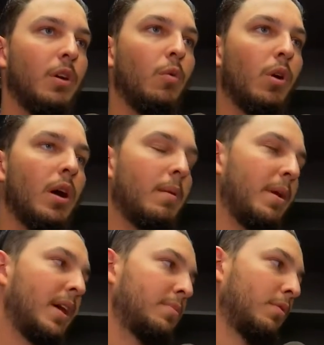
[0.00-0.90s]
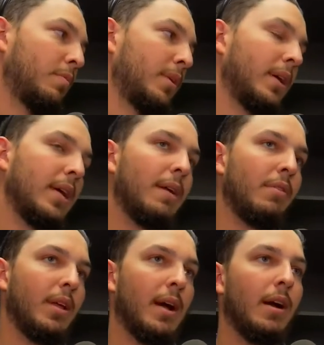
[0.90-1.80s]
you know, work on it in my next bullpen and get
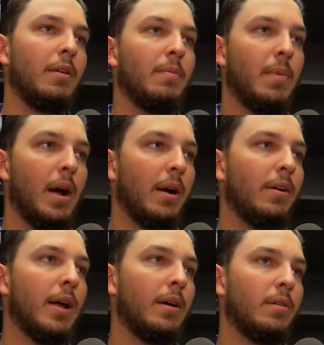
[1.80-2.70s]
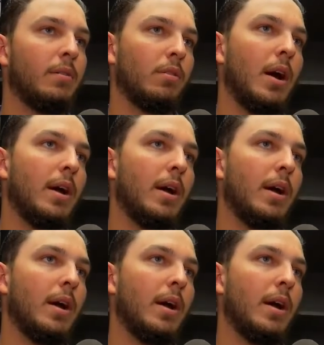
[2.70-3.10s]
everything ironed down.